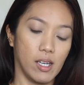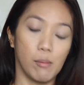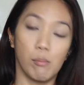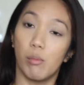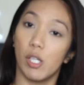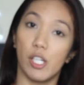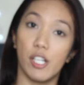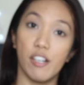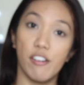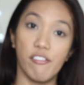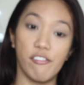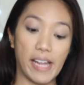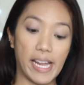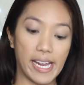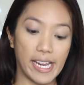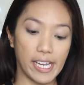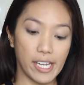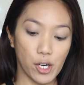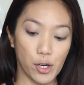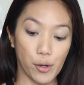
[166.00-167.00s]
Blur
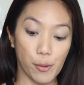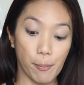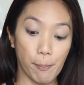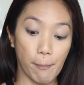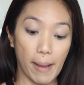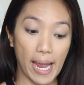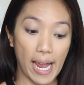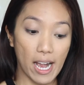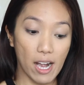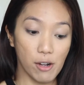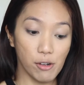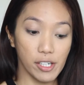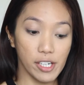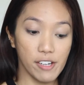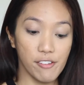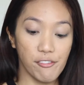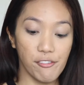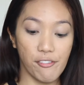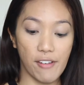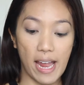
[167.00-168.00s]
Veil
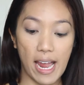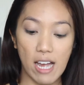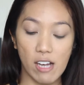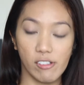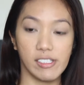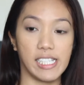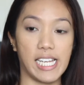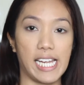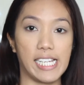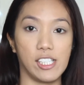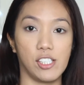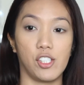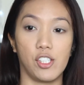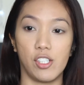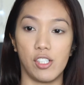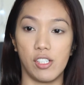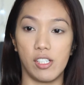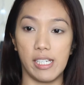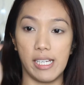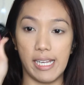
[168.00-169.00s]
Powder
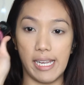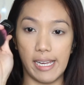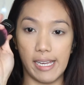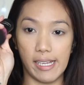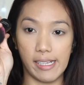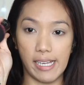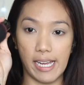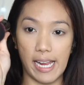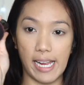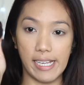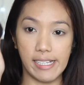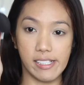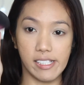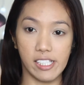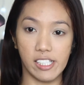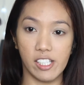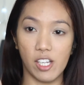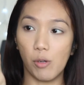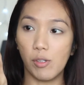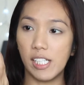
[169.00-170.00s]
Foundation in a
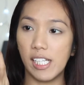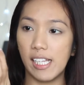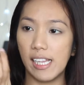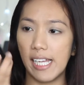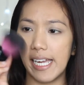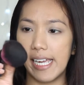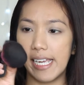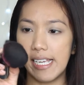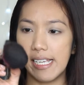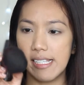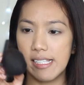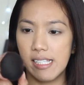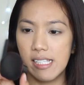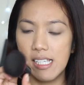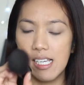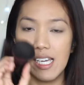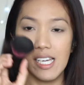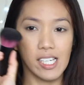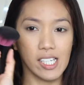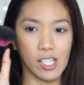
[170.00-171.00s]
Sedona Lace
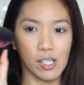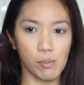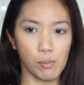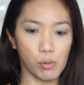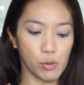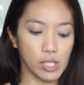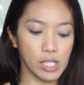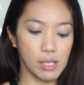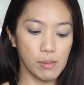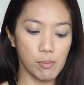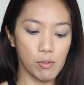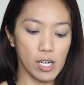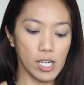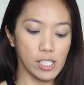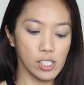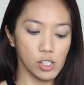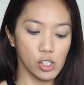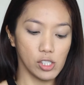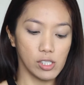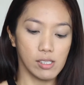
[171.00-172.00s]
Kabuki
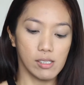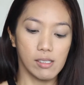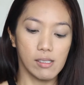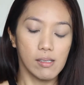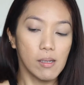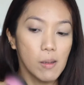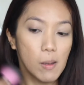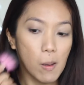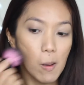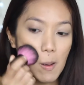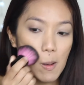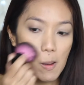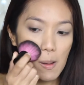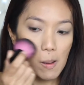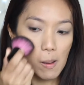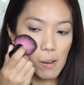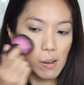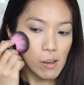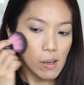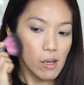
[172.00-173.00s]
brush
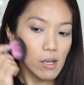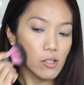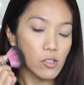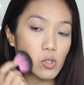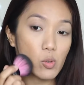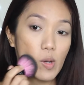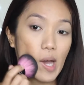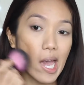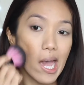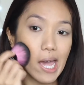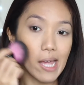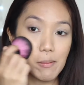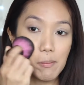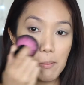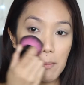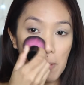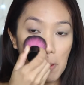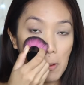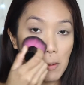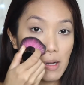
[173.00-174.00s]
to add
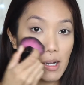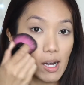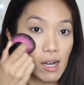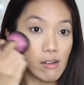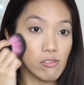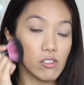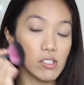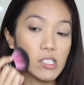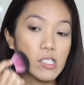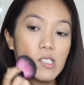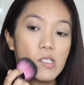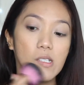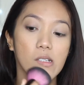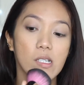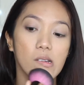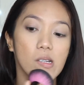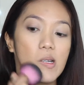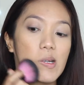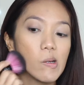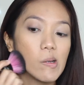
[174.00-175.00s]
more coverage.